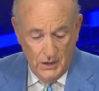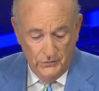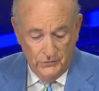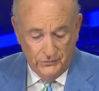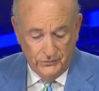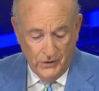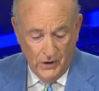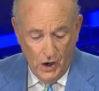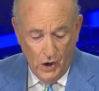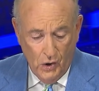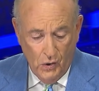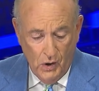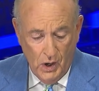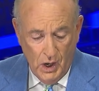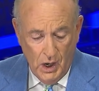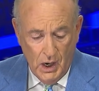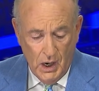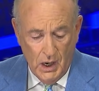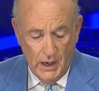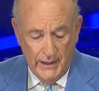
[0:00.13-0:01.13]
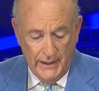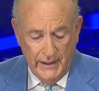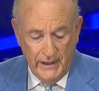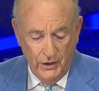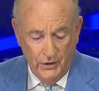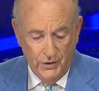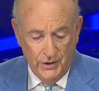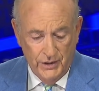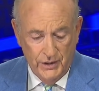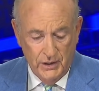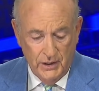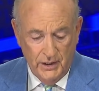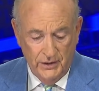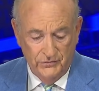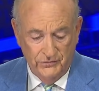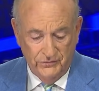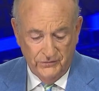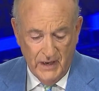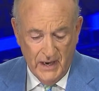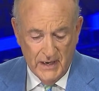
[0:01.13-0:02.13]
So uh, here in the
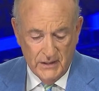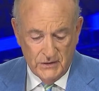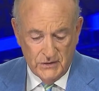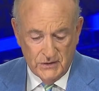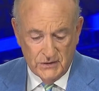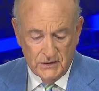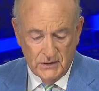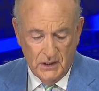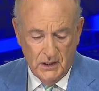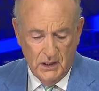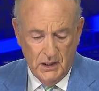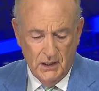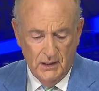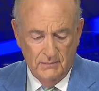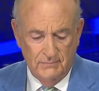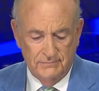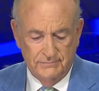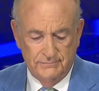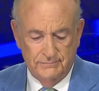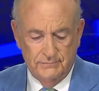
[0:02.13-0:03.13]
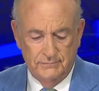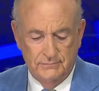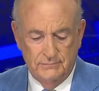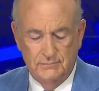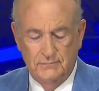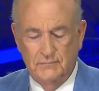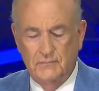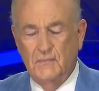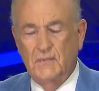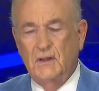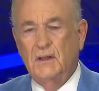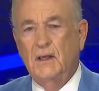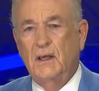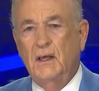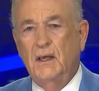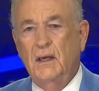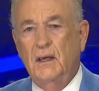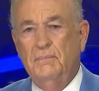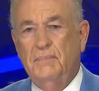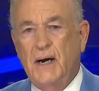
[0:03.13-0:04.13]
United States, um,
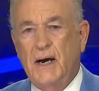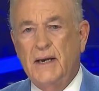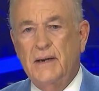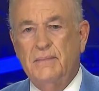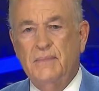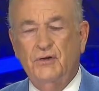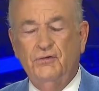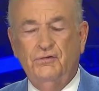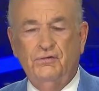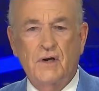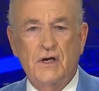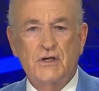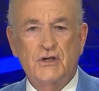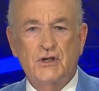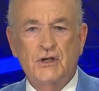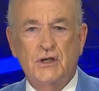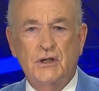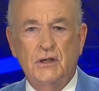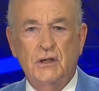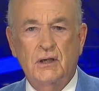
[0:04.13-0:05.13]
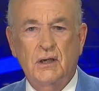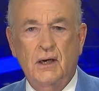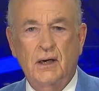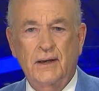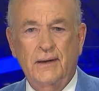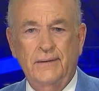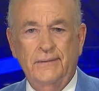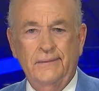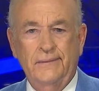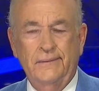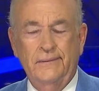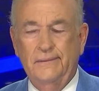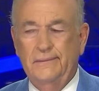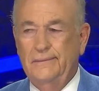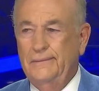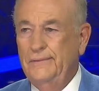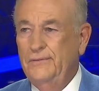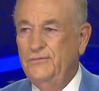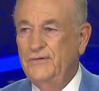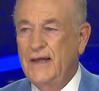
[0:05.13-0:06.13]
the Biden administration, uh,
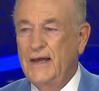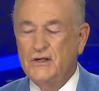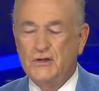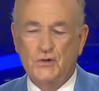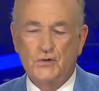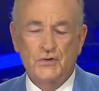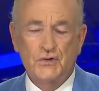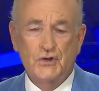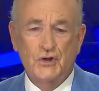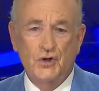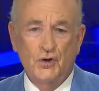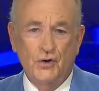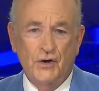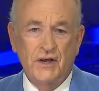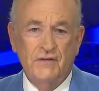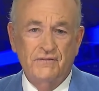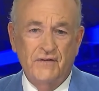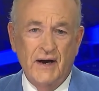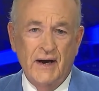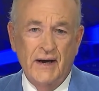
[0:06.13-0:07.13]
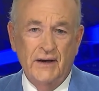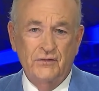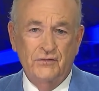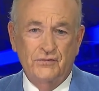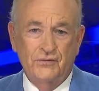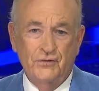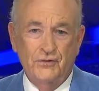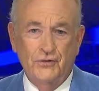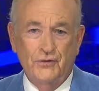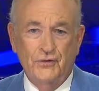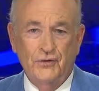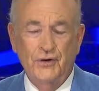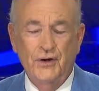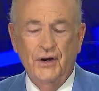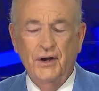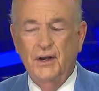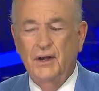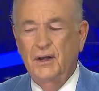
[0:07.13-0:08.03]
his national security advisor,